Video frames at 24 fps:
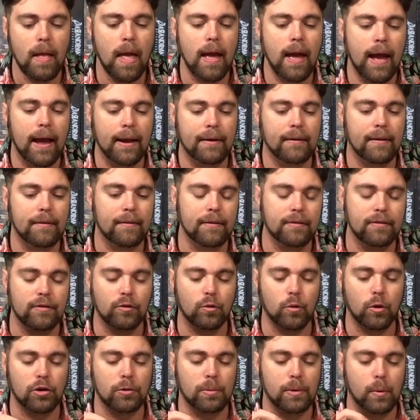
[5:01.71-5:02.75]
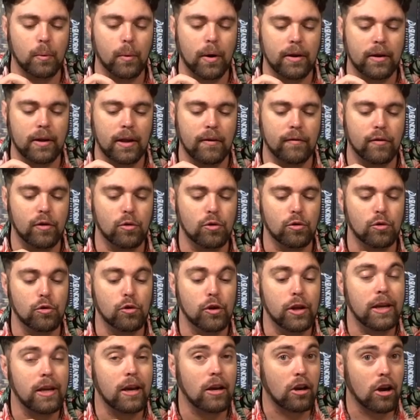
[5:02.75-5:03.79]
And this is going to be a way to give you
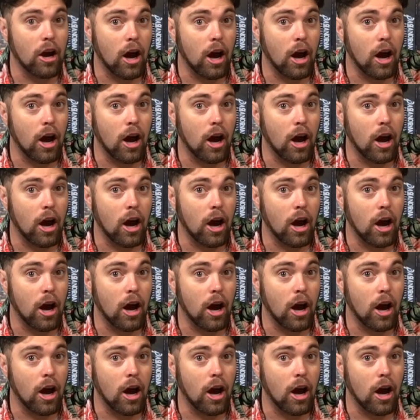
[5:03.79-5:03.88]
unique